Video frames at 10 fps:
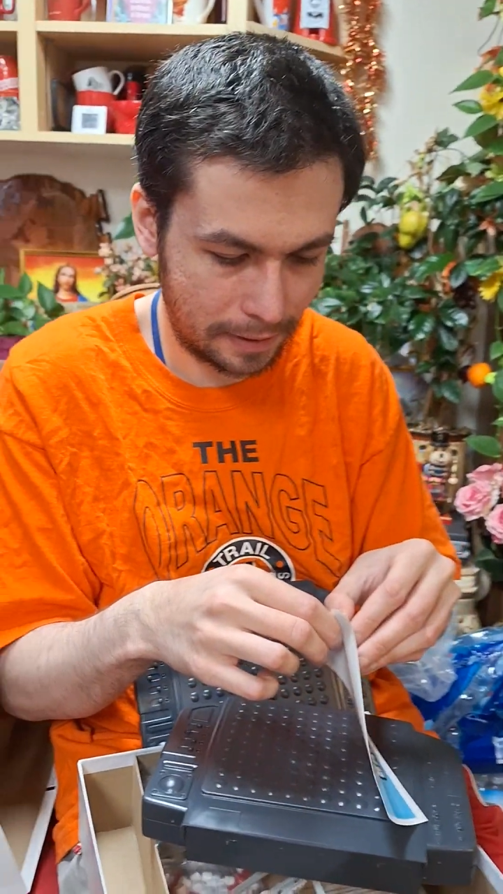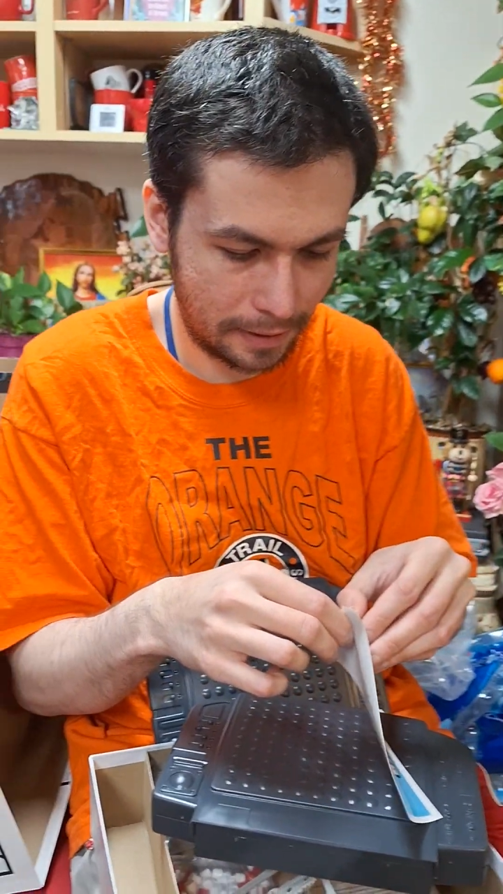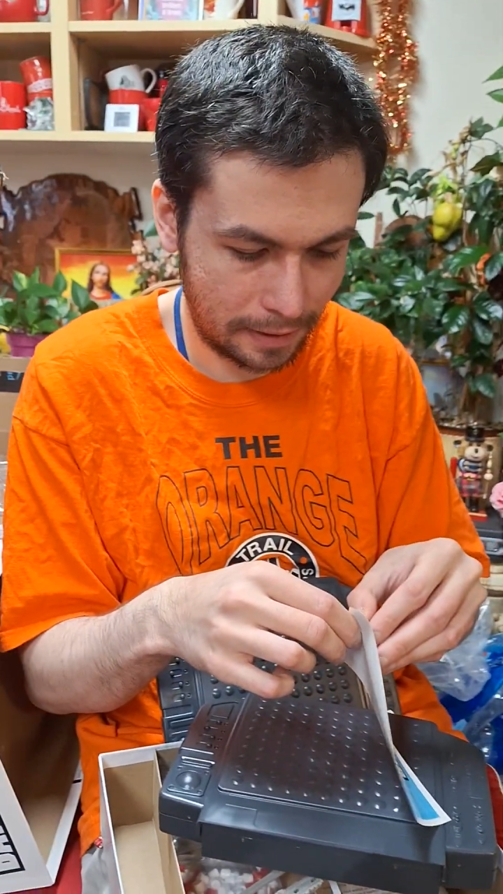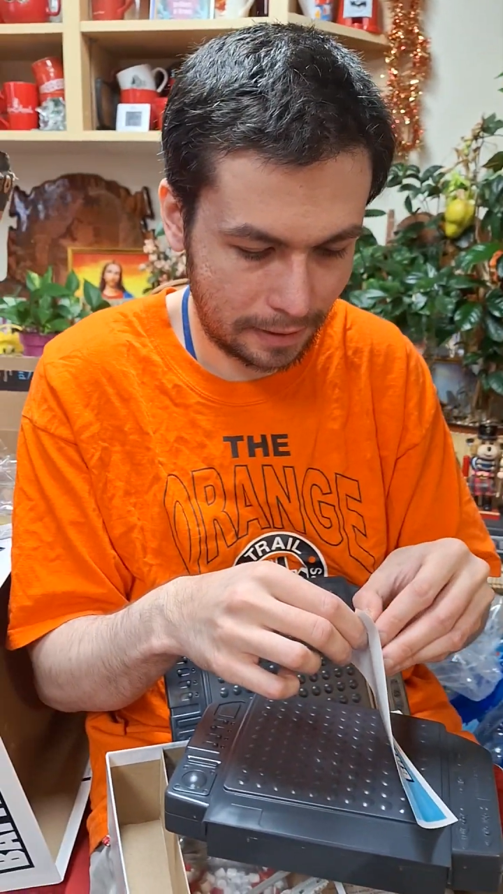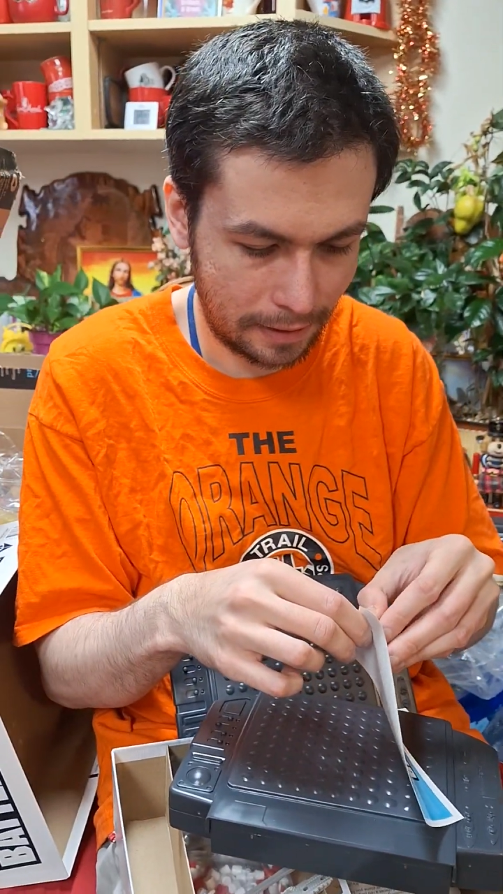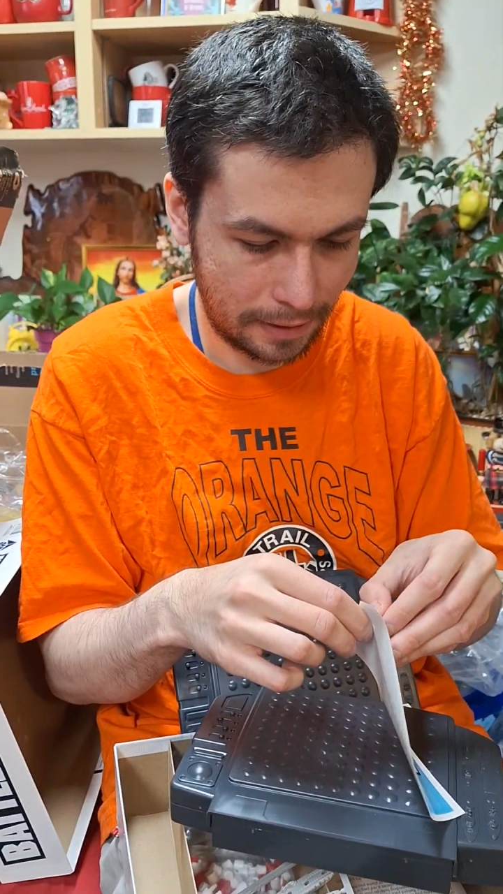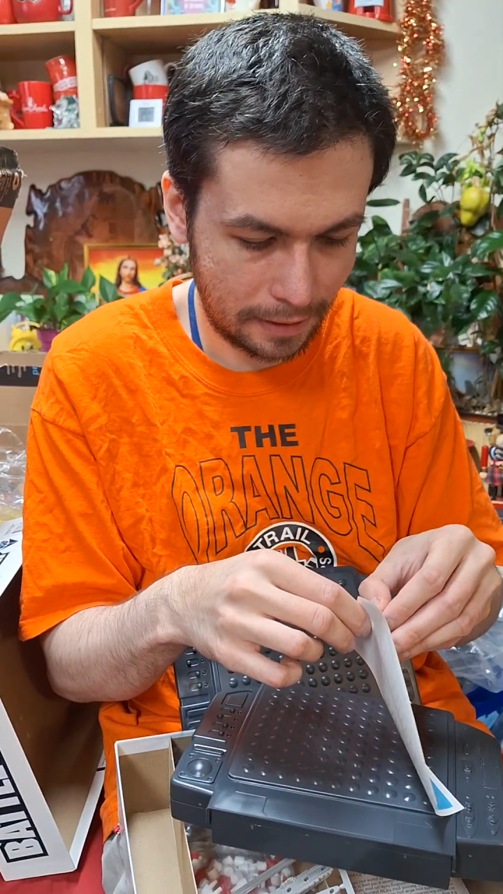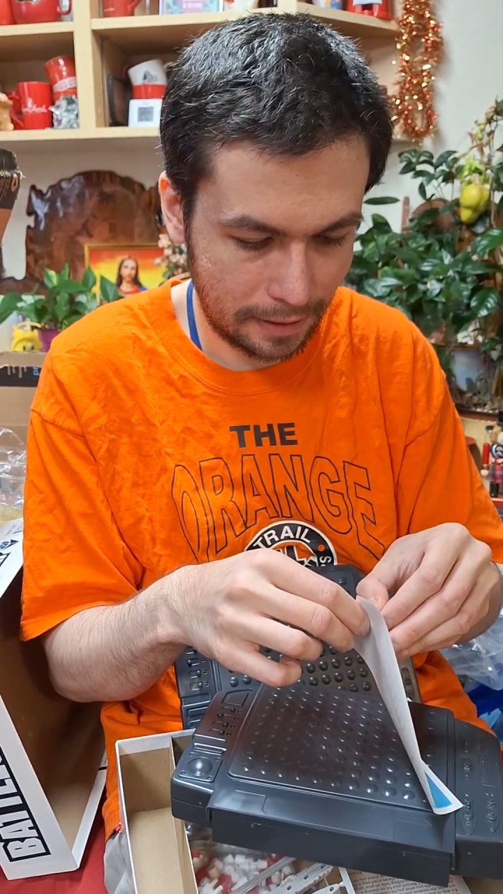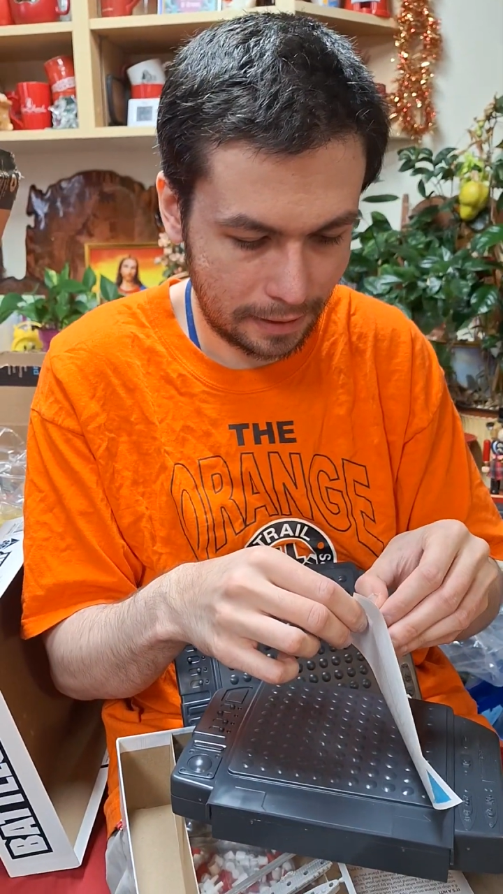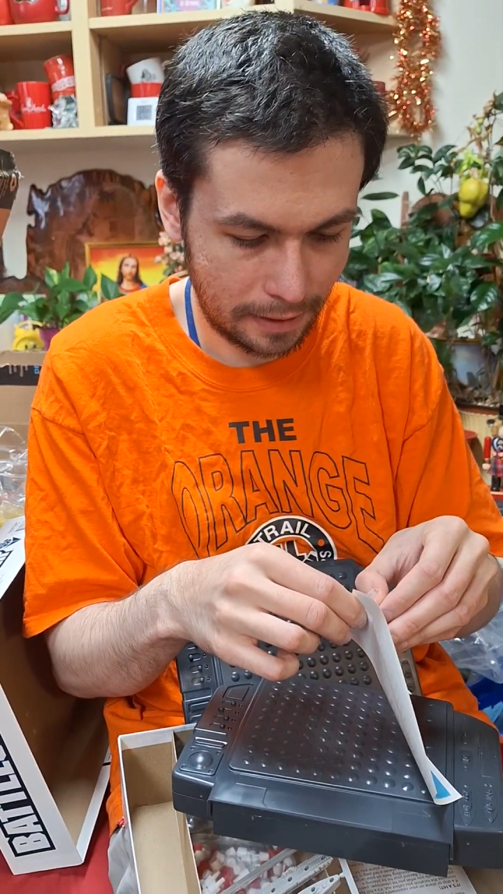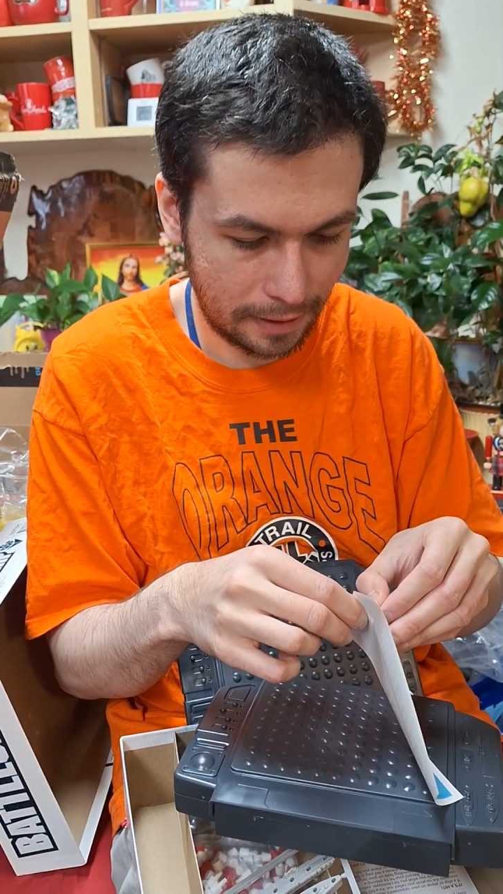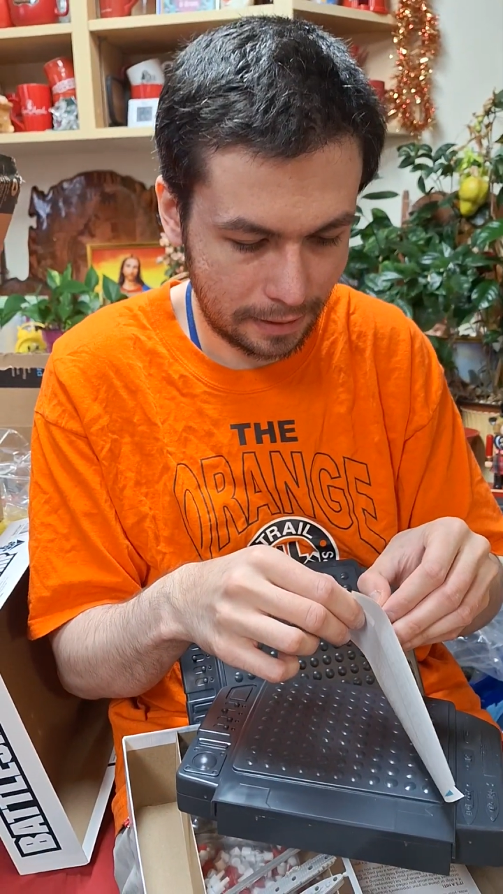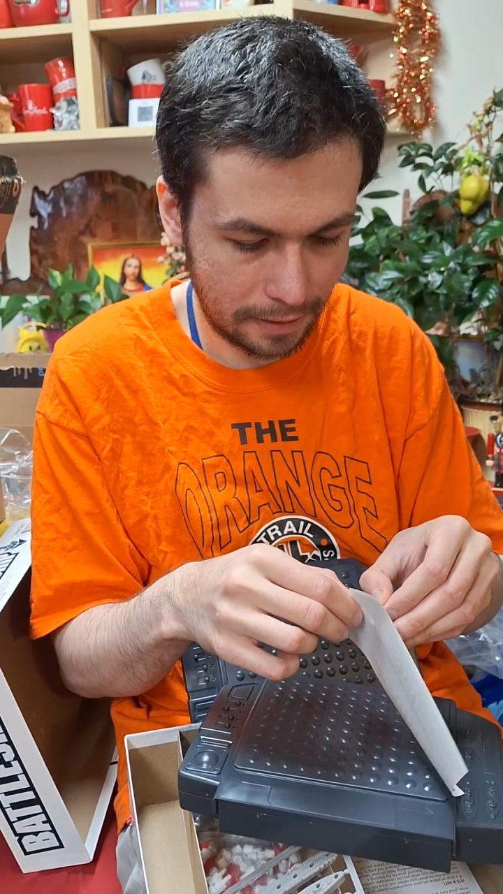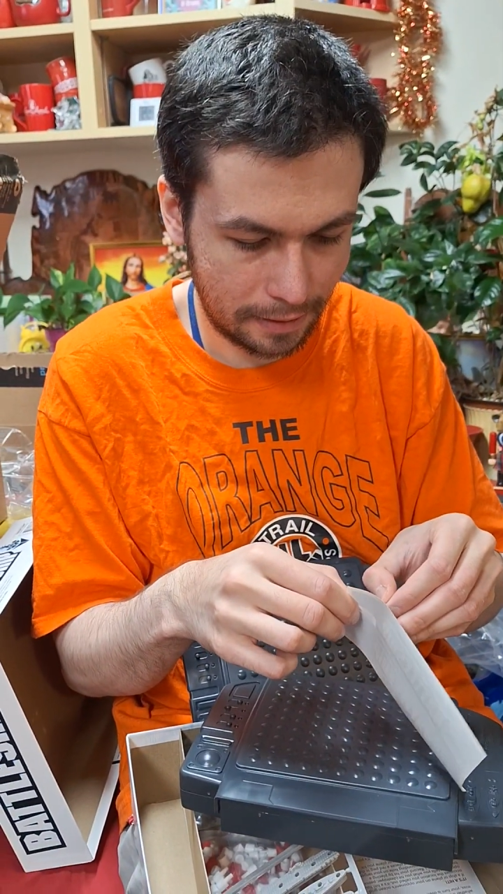Well, that's good. Excuse